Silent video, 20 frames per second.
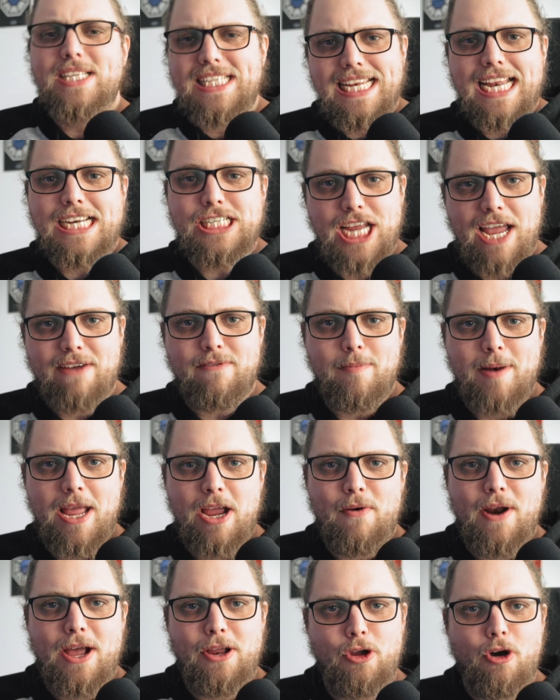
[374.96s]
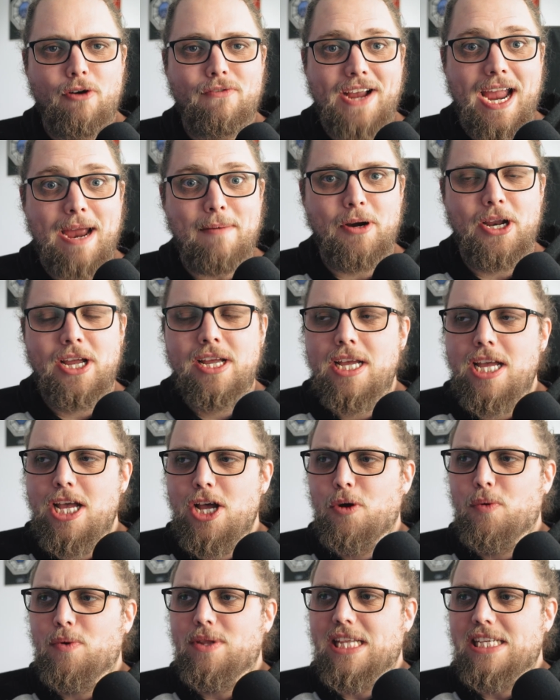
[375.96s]
I did actually have a play around off camera
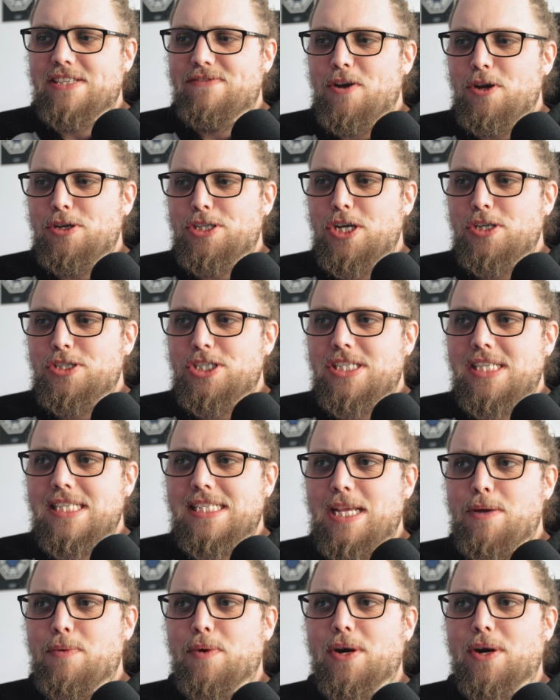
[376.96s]
with this photo just to see